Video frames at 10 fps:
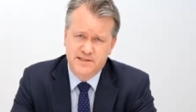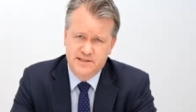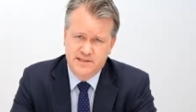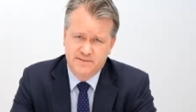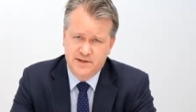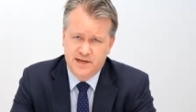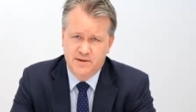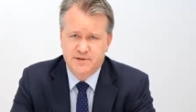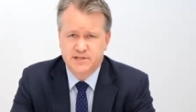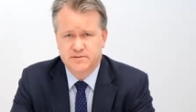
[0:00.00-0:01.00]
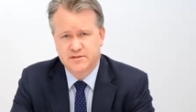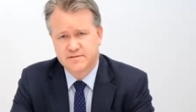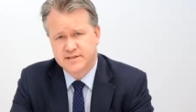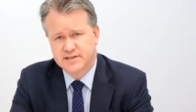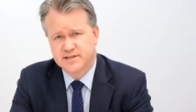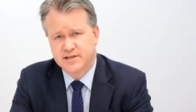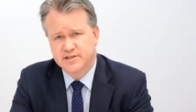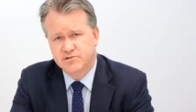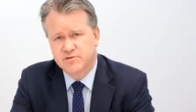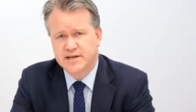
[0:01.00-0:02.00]
things in different companies, but sort of has a, a
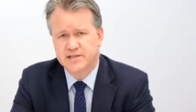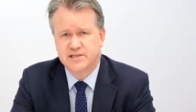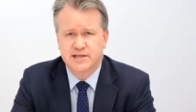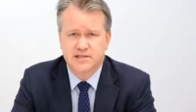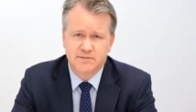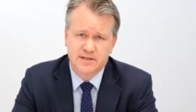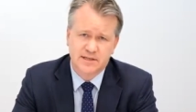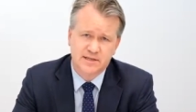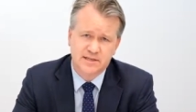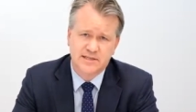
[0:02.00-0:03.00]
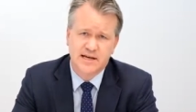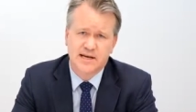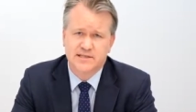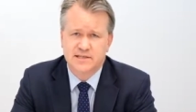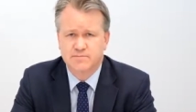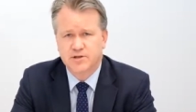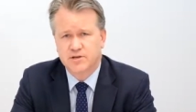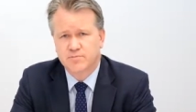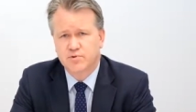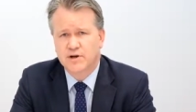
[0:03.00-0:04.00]
strategy aspect, a sales aspect, a
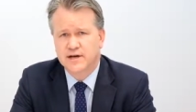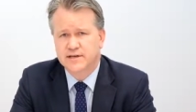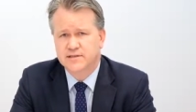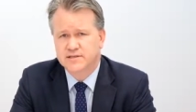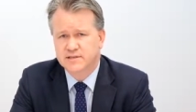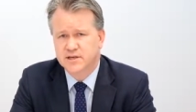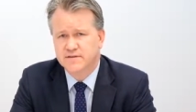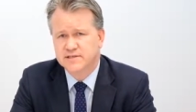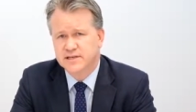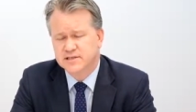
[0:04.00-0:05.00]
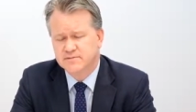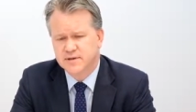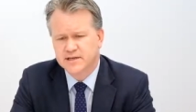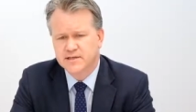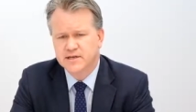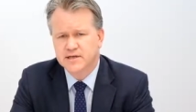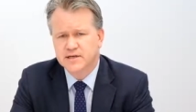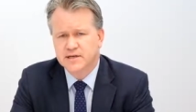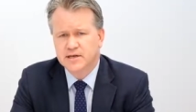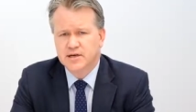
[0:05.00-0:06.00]
product, service aspect
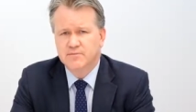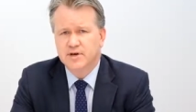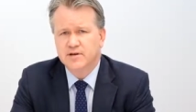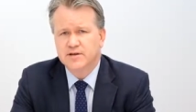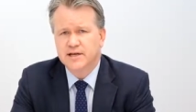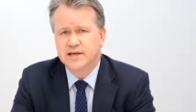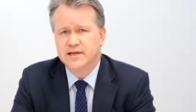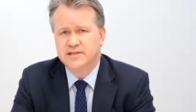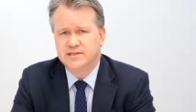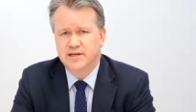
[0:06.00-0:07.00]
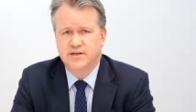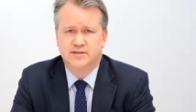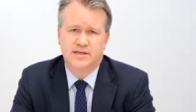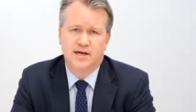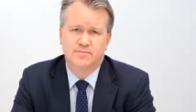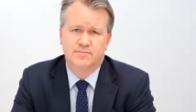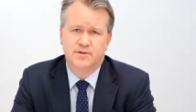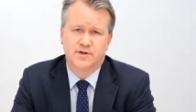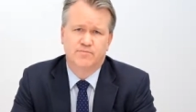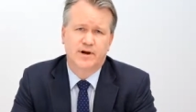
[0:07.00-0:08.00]
but looking at, at um,
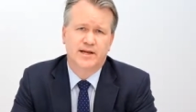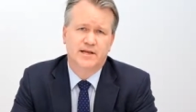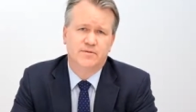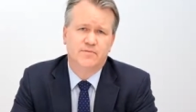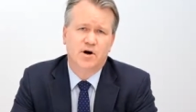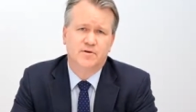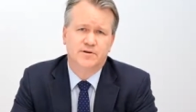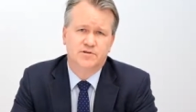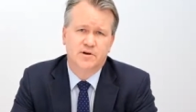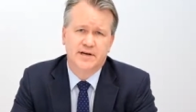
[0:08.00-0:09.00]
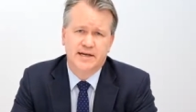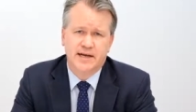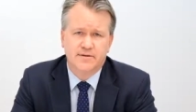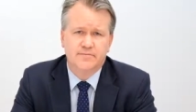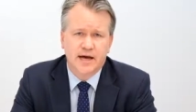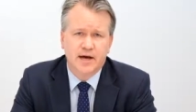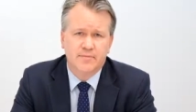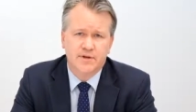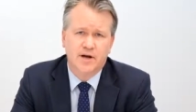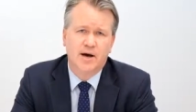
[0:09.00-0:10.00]
sort of breaking the mold and trying to get um,
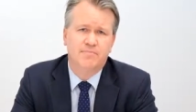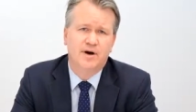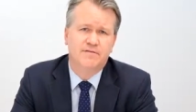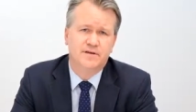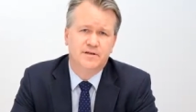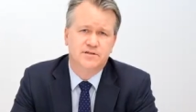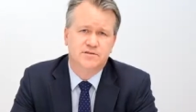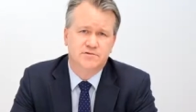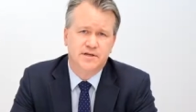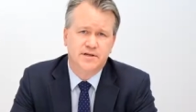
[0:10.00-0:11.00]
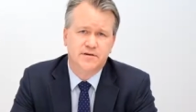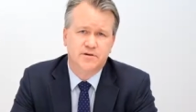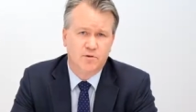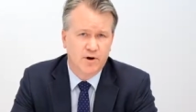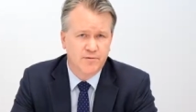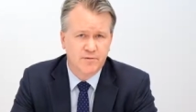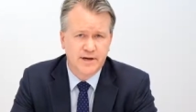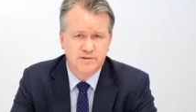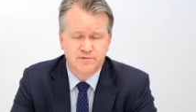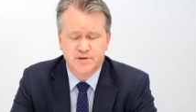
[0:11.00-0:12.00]
you know, above industry growth
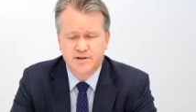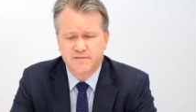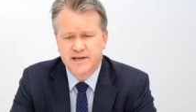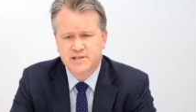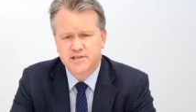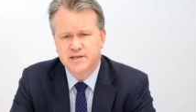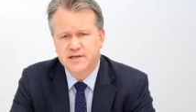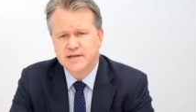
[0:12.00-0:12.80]
rates through innovation.